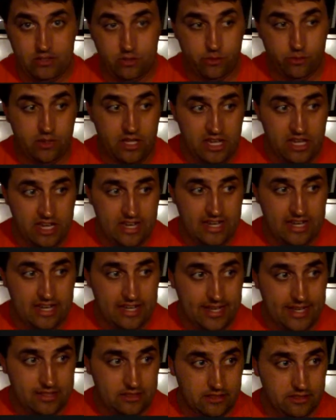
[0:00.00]
so he
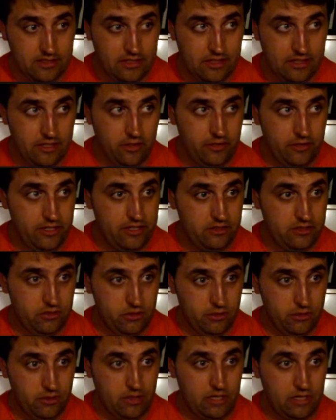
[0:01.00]
asked the audience
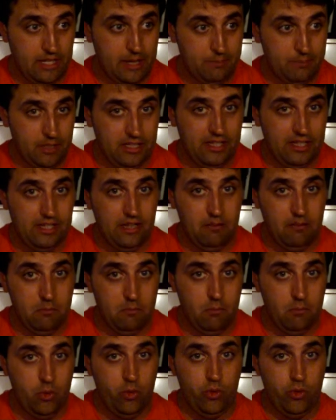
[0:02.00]
to clap a little
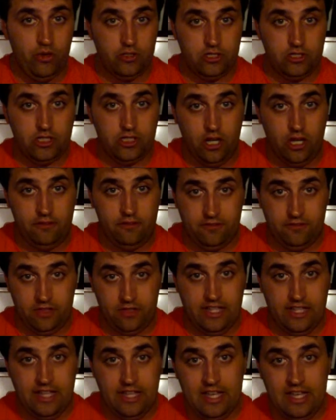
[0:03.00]
more
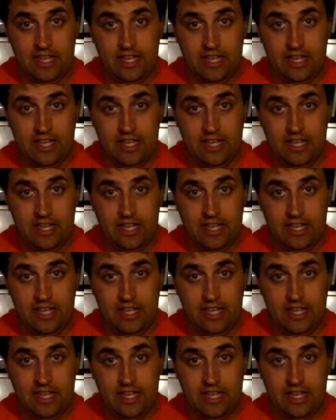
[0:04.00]
softly